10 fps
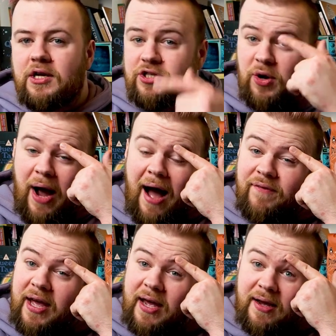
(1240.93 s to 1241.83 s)
So
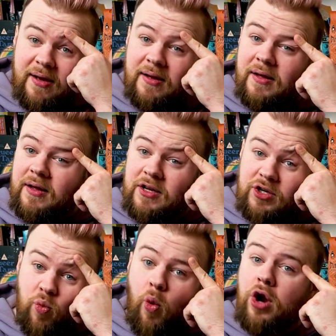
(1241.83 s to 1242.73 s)
having
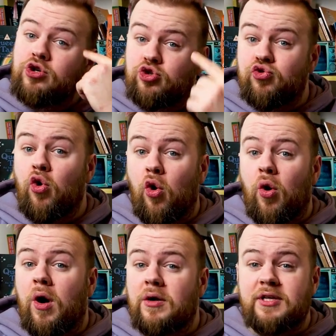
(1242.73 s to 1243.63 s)
1
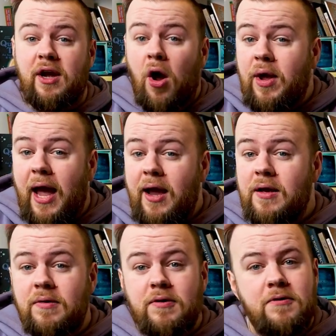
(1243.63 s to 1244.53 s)
draw, I was like, okay,